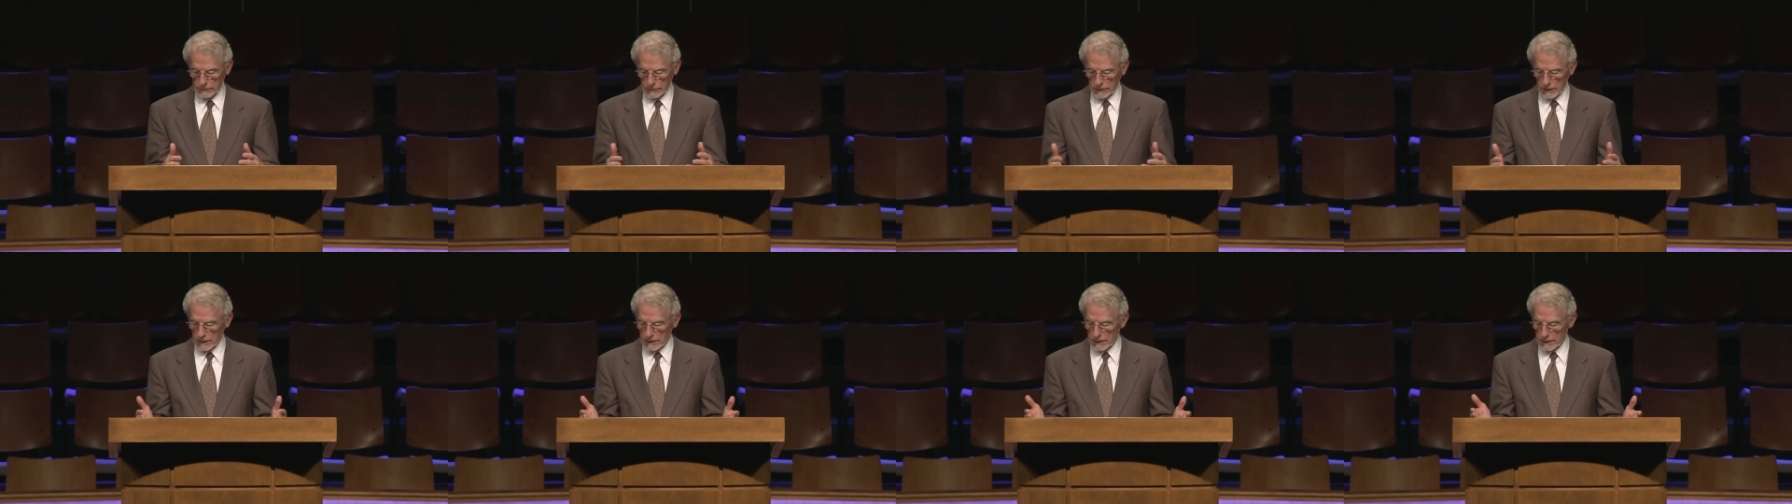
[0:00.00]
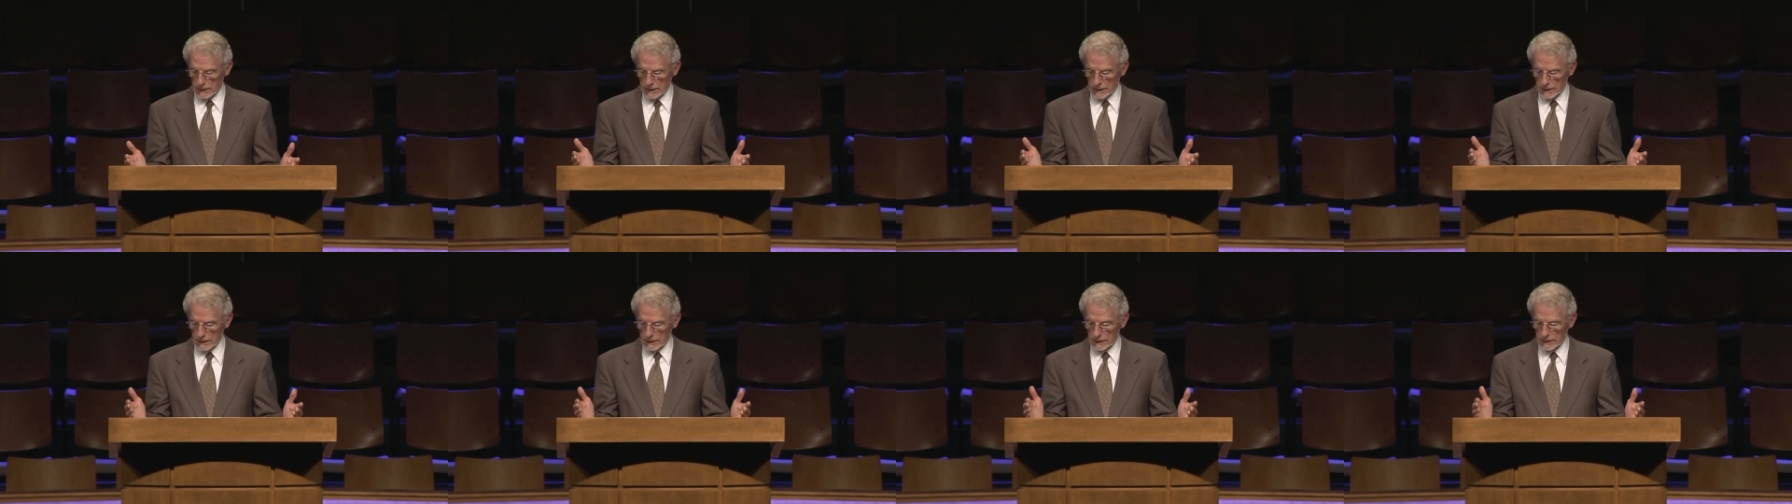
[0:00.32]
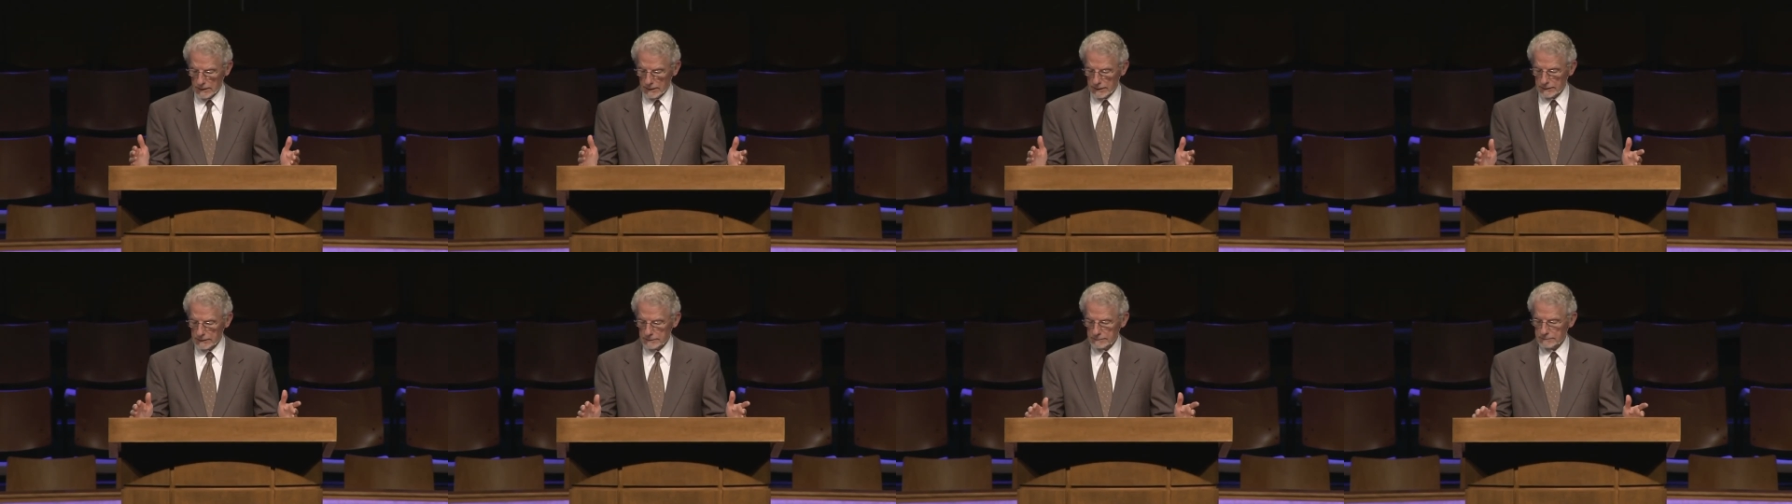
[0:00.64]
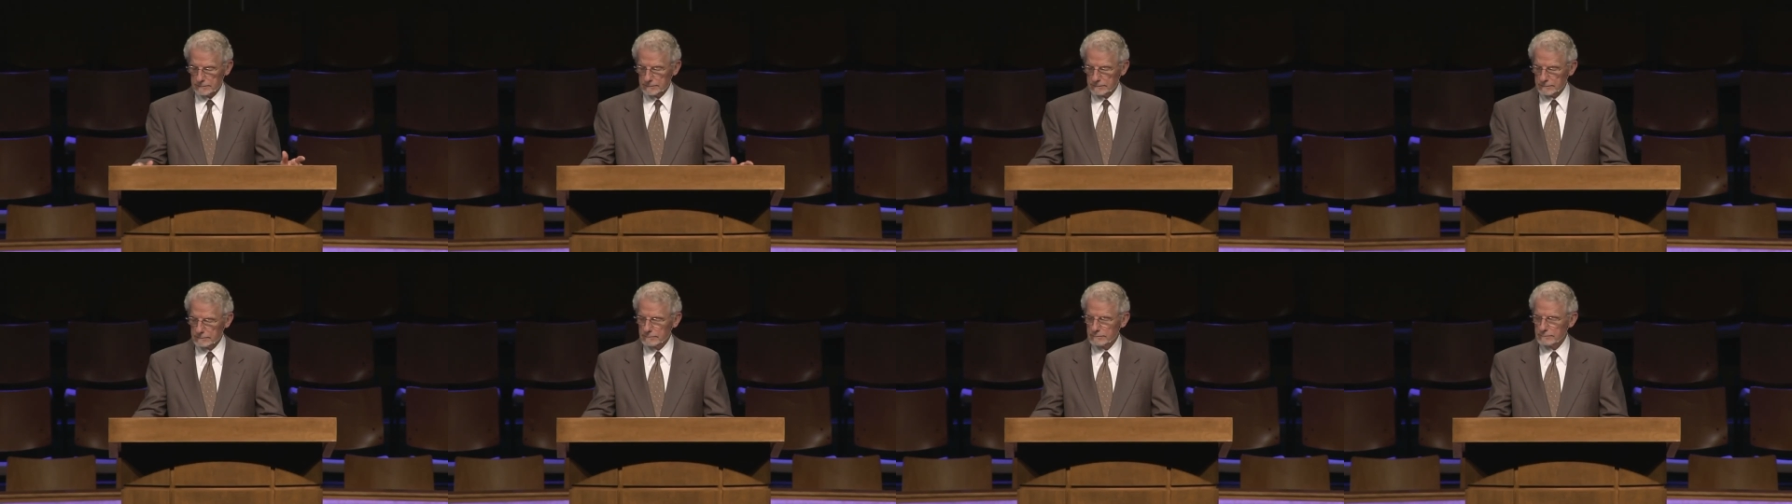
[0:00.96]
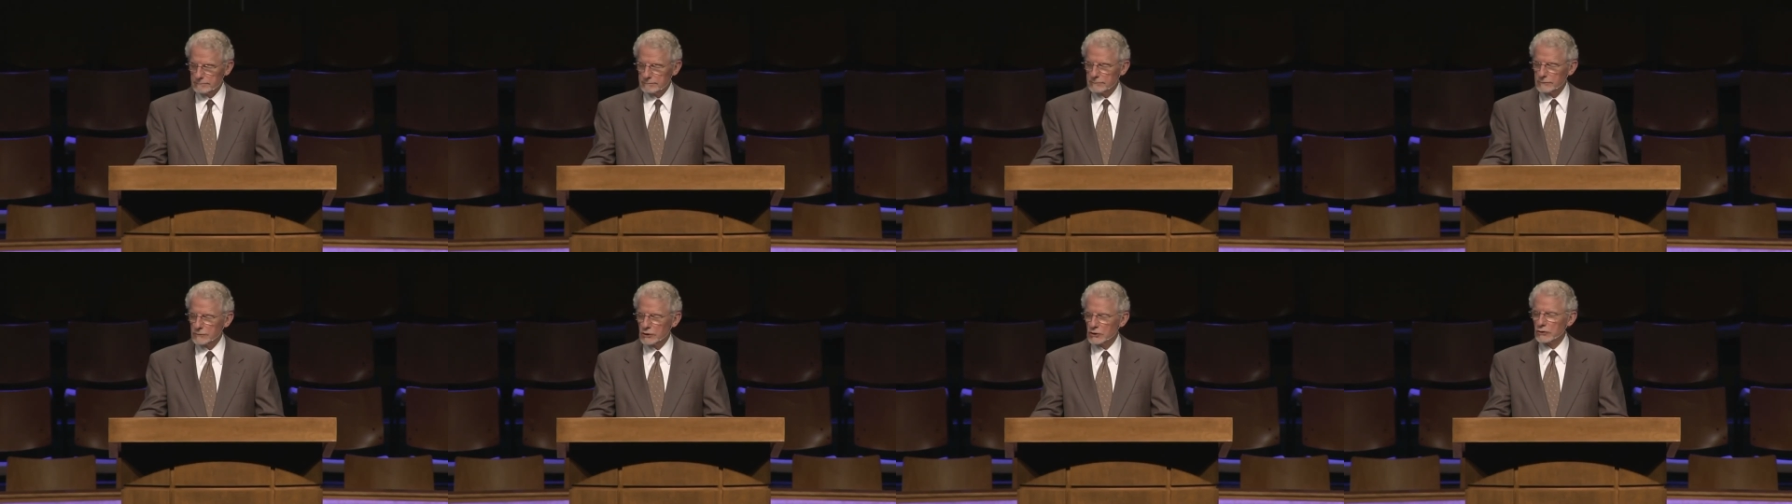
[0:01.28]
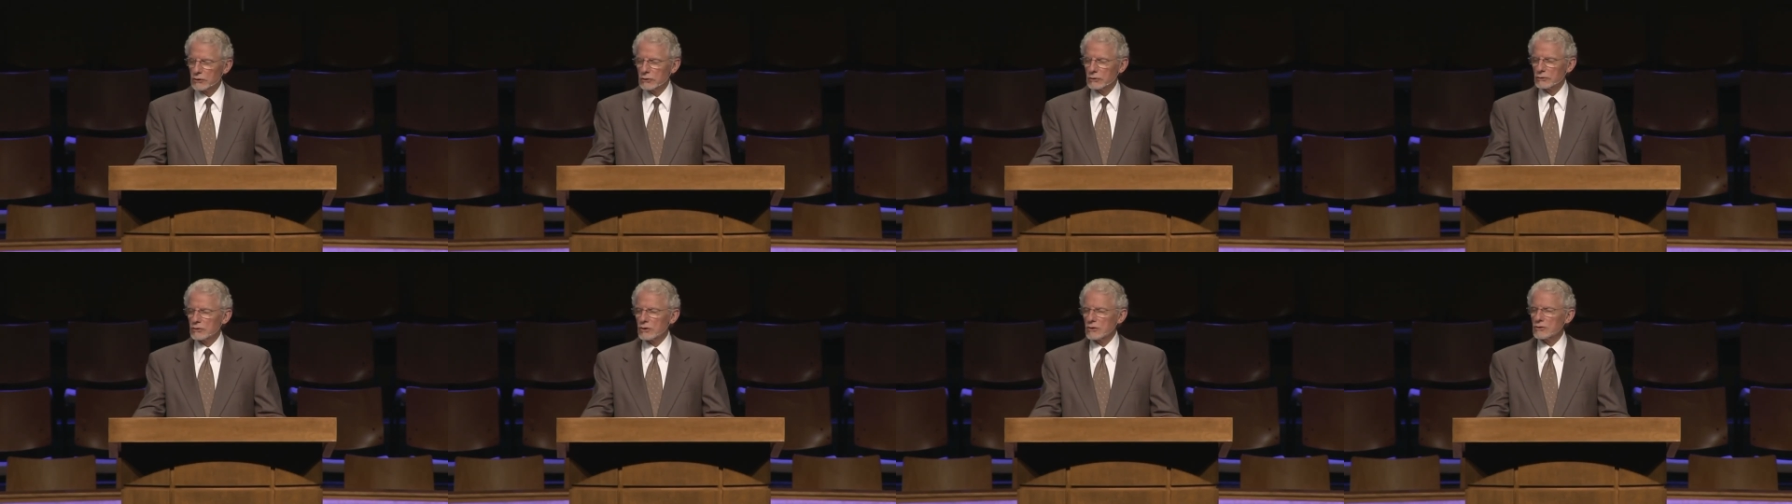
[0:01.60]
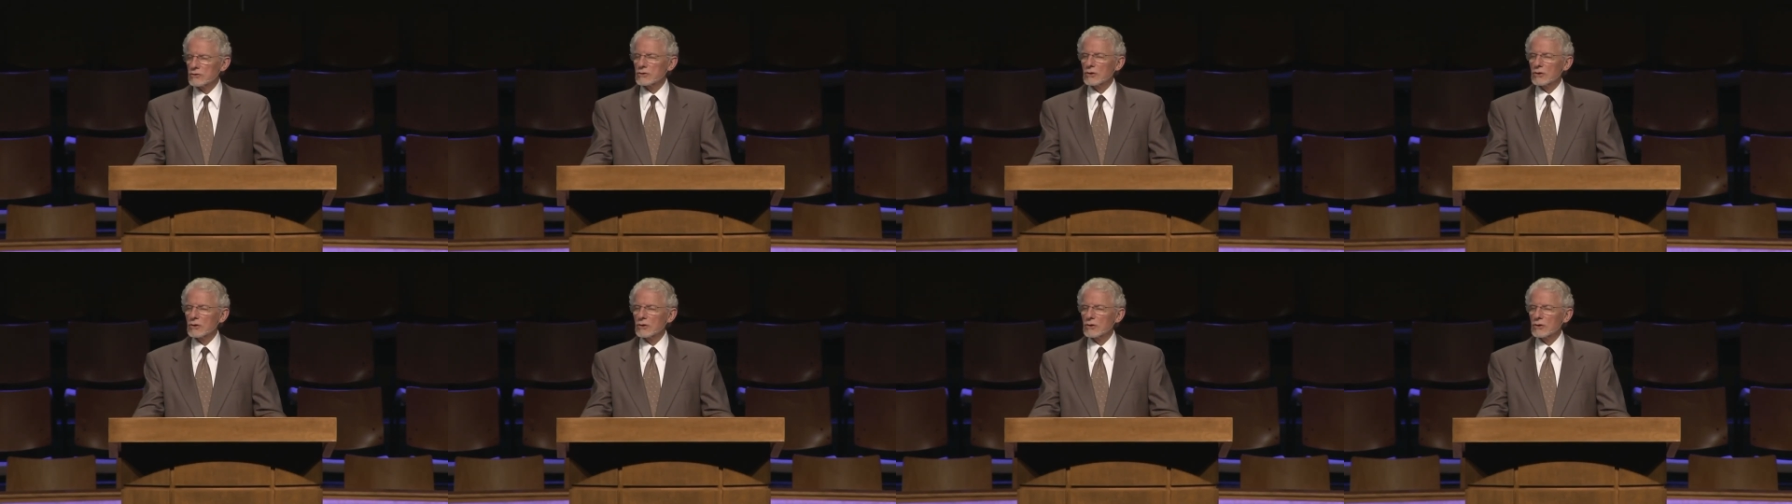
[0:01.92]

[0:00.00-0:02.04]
Uh, the church at